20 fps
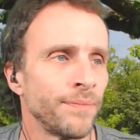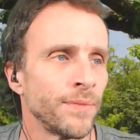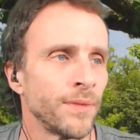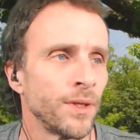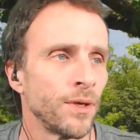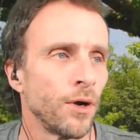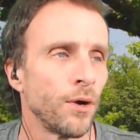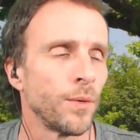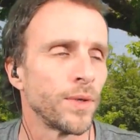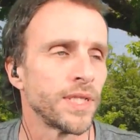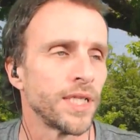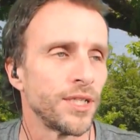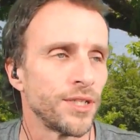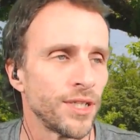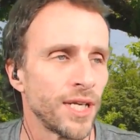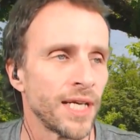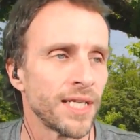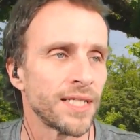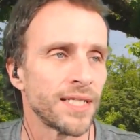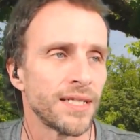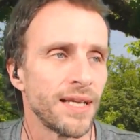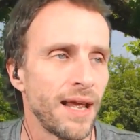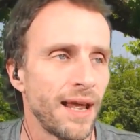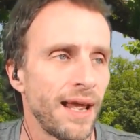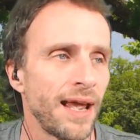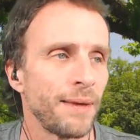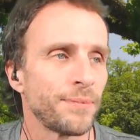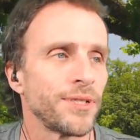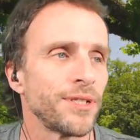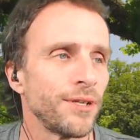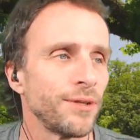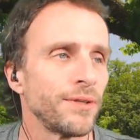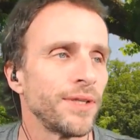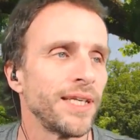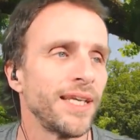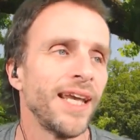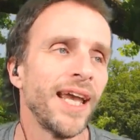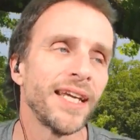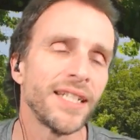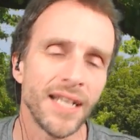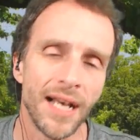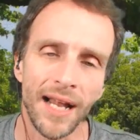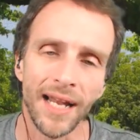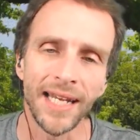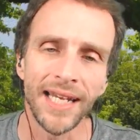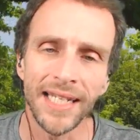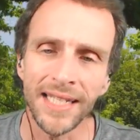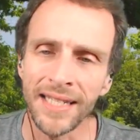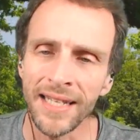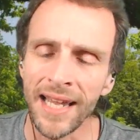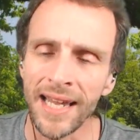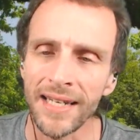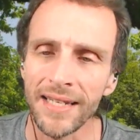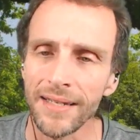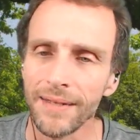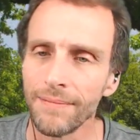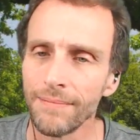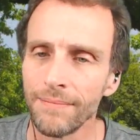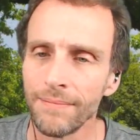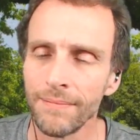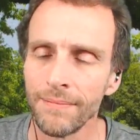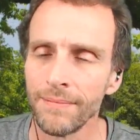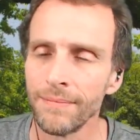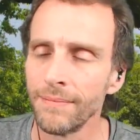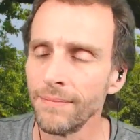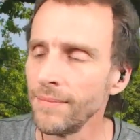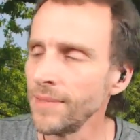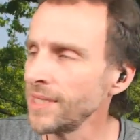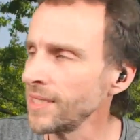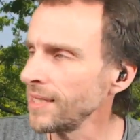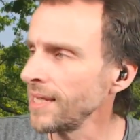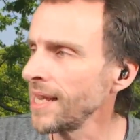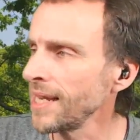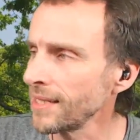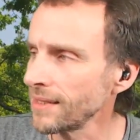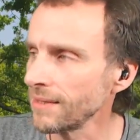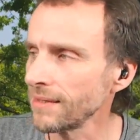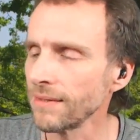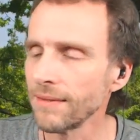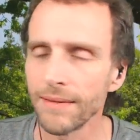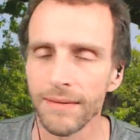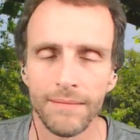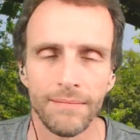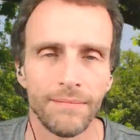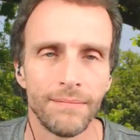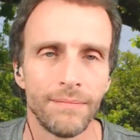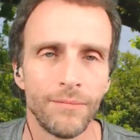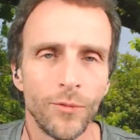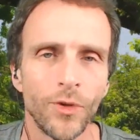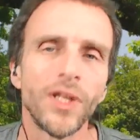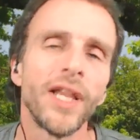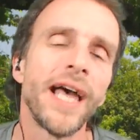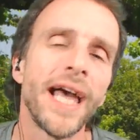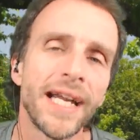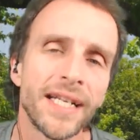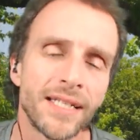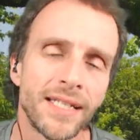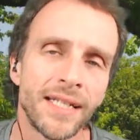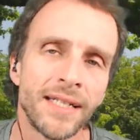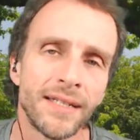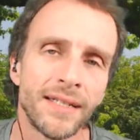Or was it just absolute, yes, Holly, isn't that relaxing?